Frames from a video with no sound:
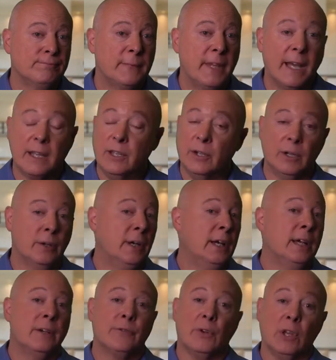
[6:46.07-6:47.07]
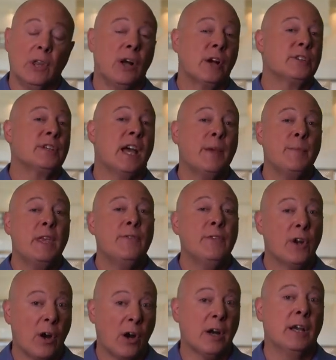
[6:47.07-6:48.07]
Heck, you know, for a long time,
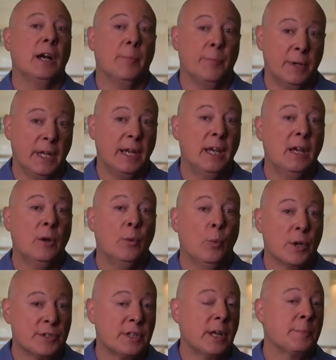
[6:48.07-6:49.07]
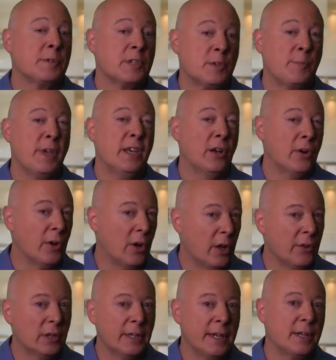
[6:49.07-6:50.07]
even our company wasn't up to speed on all
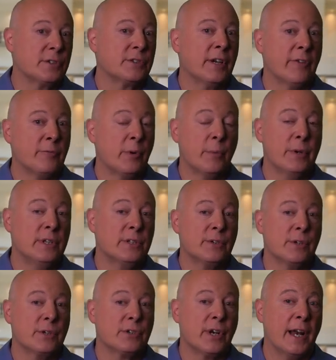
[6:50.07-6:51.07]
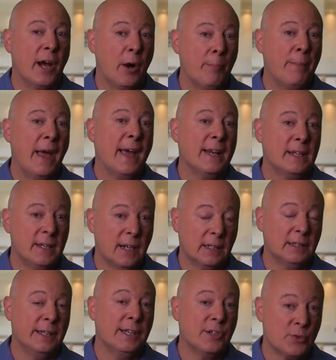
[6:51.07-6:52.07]
the latest government research on how bad
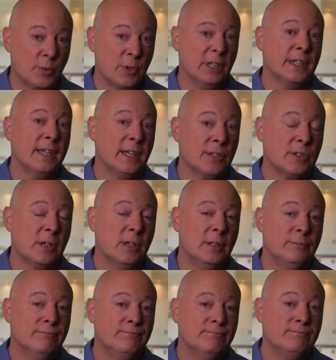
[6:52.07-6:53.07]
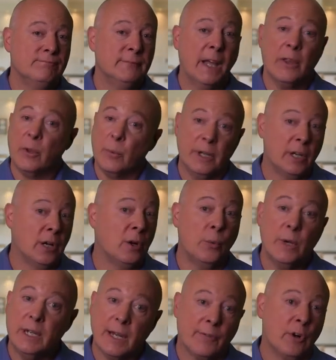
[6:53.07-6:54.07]
duct leakage really is. Now that we know,
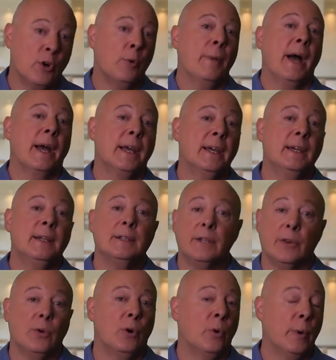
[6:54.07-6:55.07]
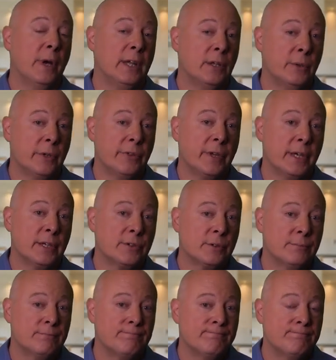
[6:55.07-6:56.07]
we'd never go back to the old way of doing things.
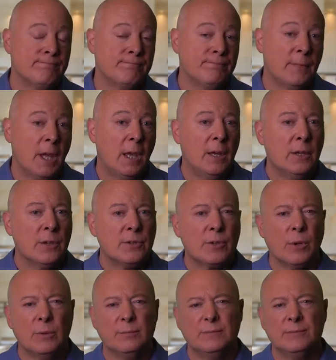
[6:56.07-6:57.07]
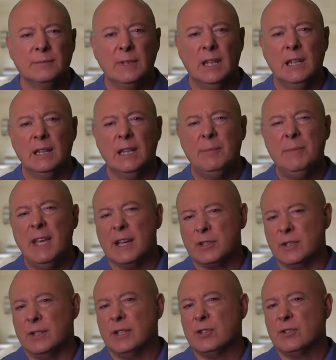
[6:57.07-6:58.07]
So let me
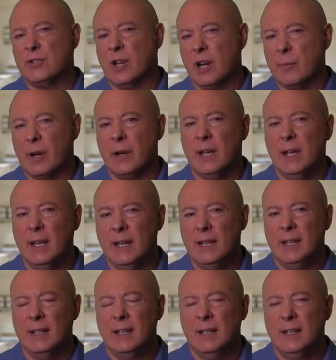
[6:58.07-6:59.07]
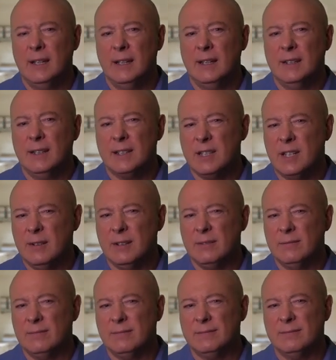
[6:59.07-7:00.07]
ask you this, John and Mary. Does
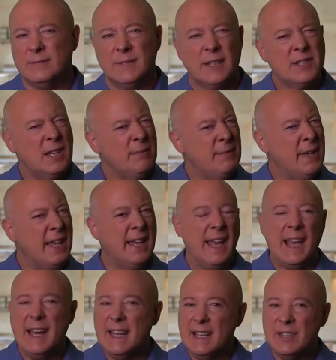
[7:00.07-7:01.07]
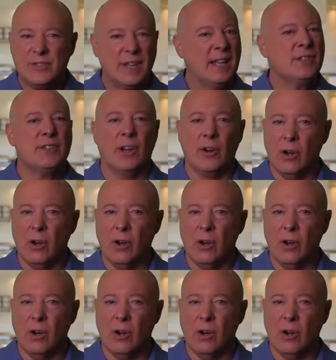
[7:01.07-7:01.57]
it make any sense at